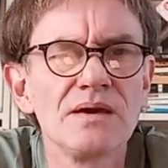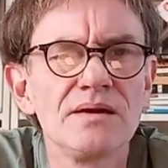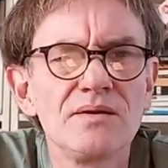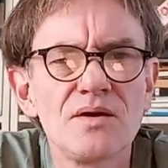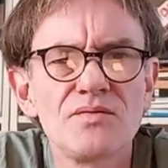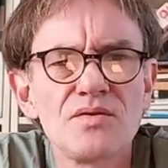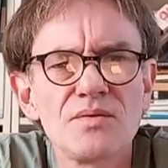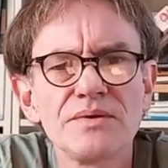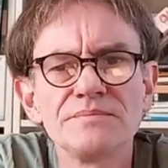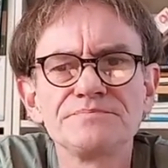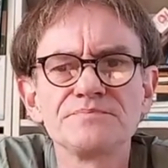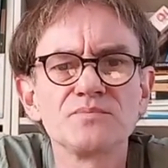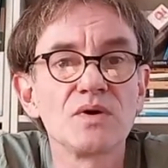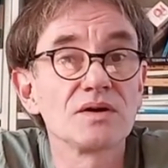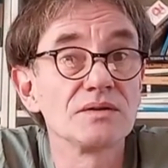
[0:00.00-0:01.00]
Hello everyone,
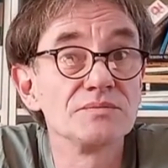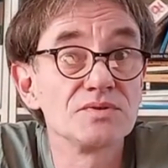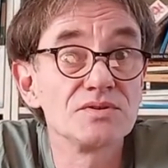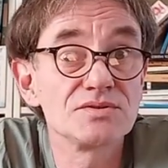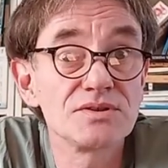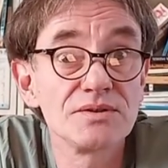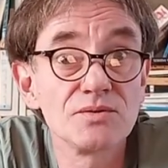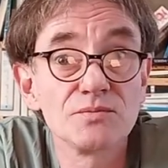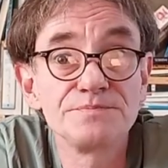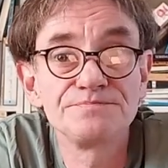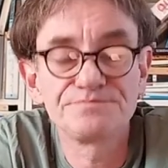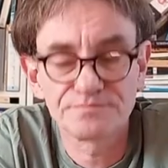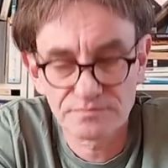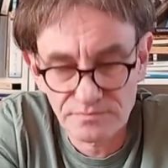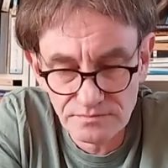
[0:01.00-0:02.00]
welcome to the channel.
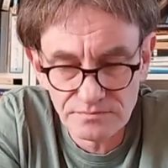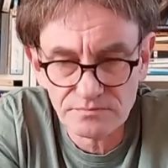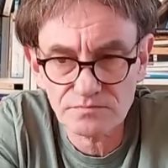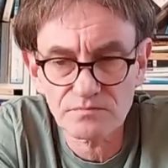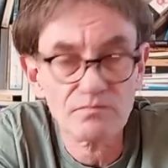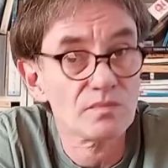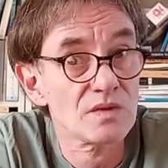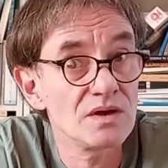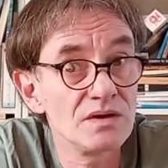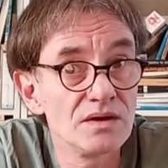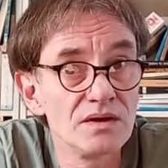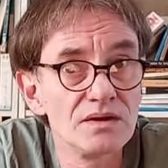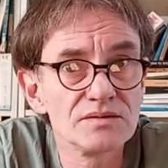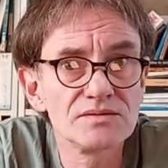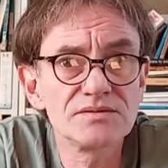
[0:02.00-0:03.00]

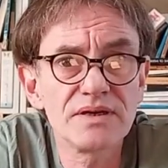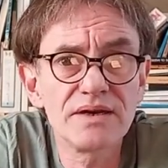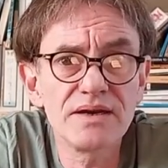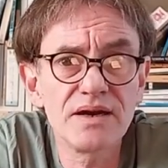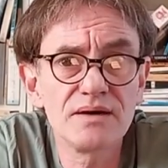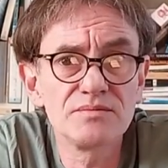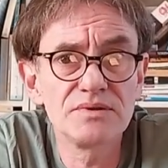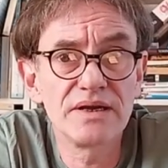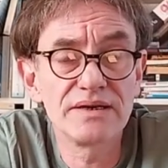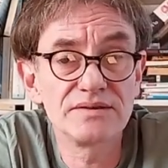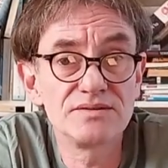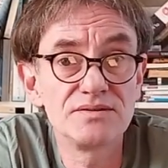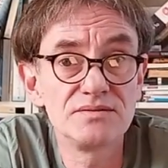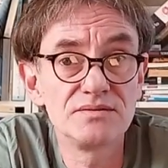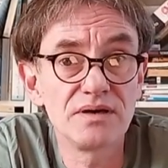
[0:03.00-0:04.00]
Today I would like
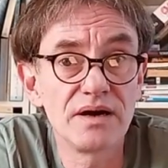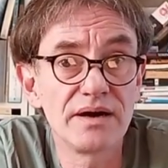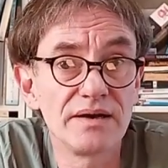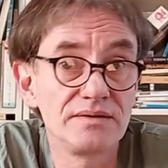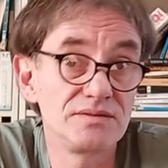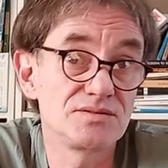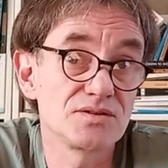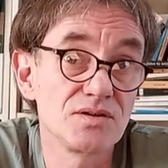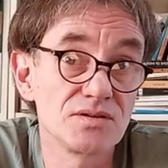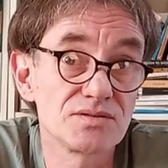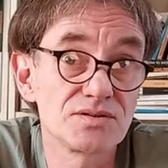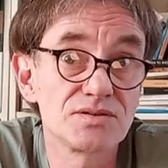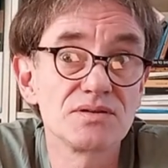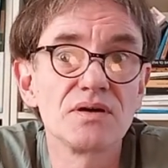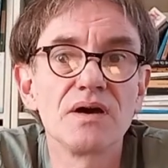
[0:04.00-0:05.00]
to
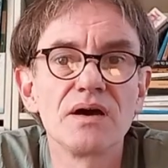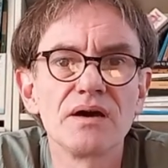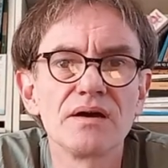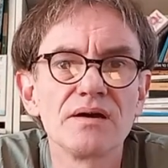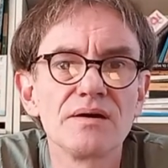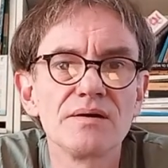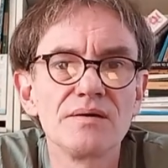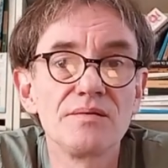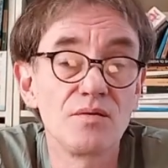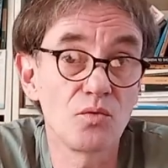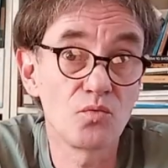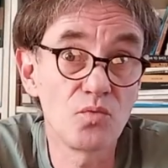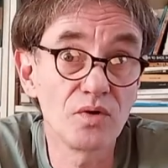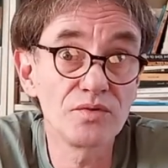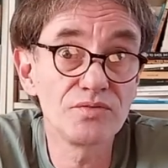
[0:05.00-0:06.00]
discuss a
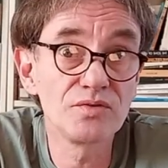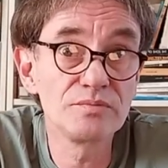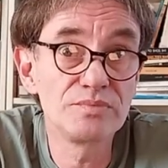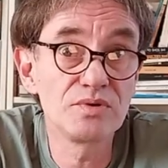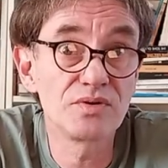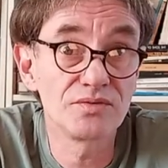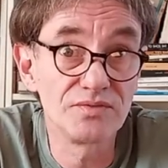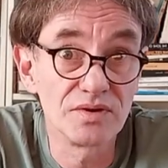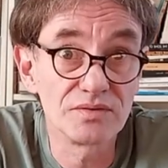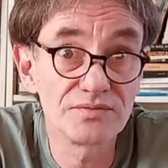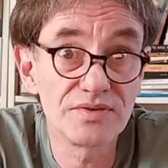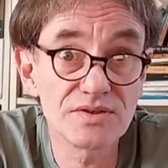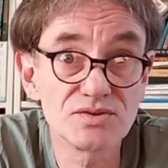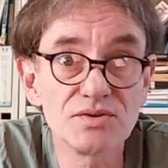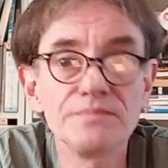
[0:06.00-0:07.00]
wonderful book of
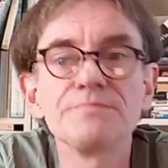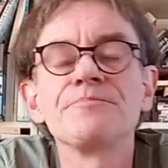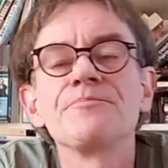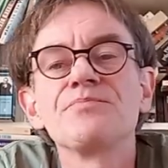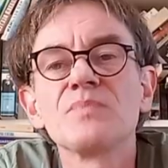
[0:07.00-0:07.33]
nonfiction